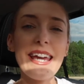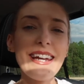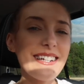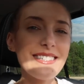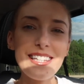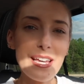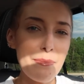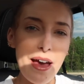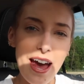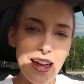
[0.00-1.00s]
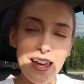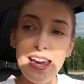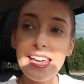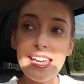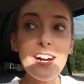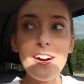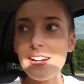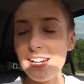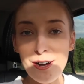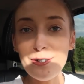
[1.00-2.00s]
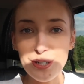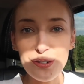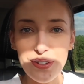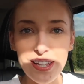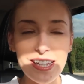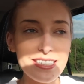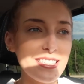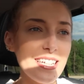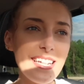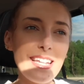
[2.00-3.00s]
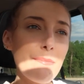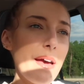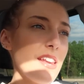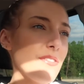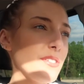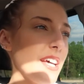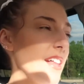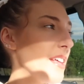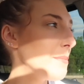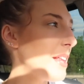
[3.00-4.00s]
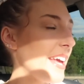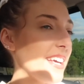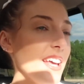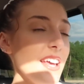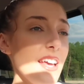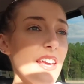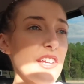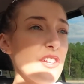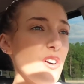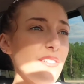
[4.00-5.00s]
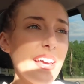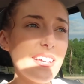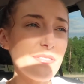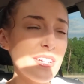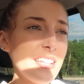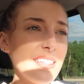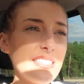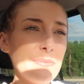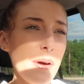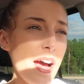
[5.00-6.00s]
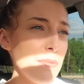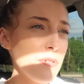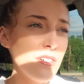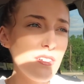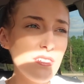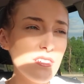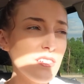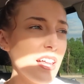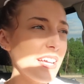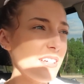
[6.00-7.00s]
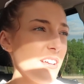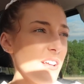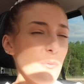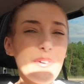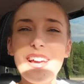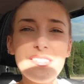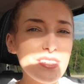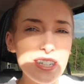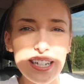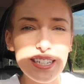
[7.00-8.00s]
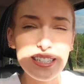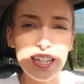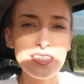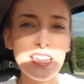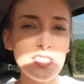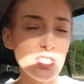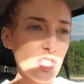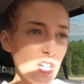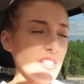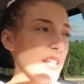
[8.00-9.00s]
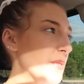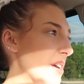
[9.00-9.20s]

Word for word: He doesn't get mad. He already knows your feelings. He's not going to get mad if you tell Him, like, you know, like reading this Bible or like whatever it is that, that you're struggling